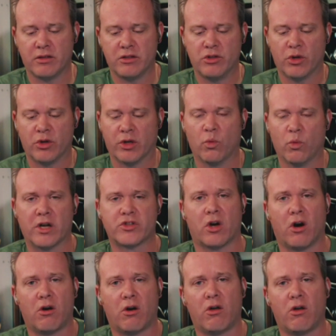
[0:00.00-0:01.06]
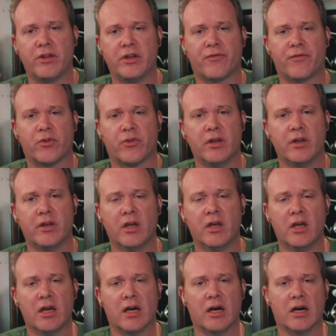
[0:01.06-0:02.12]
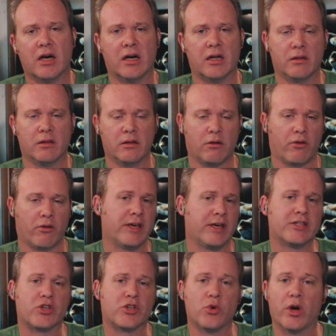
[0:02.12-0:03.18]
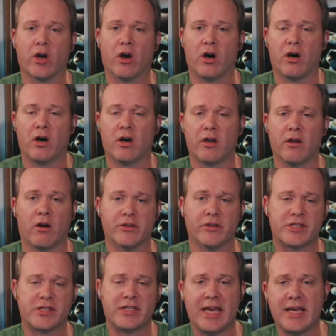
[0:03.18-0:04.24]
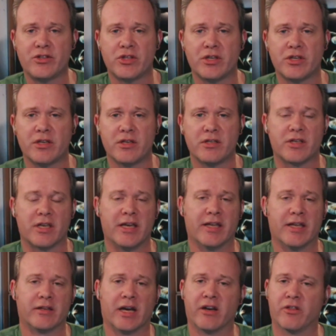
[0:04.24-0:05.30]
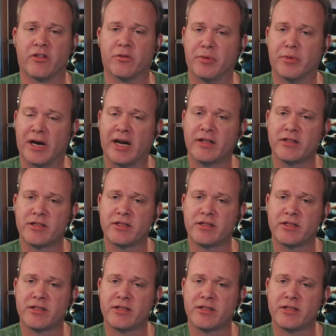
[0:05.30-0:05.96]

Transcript: can watch all the different little things going on the stages and kind of the behind the scenes